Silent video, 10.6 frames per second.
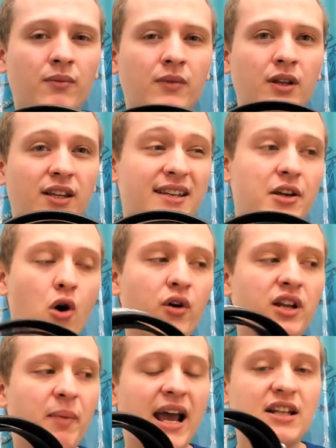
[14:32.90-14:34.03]
The Dekoni
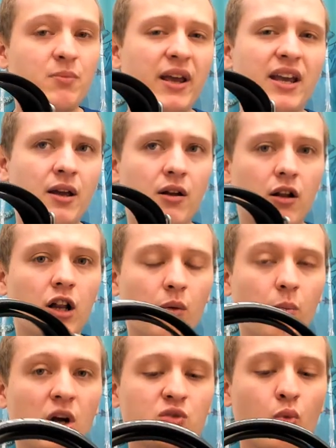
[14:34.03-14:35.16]
pads make it
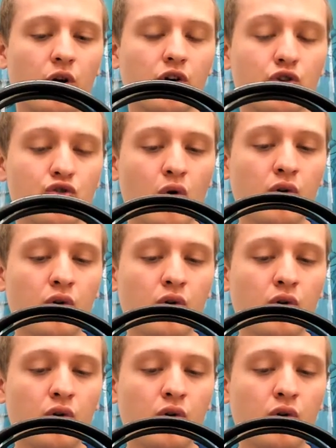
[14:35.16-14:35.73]
much more controlled,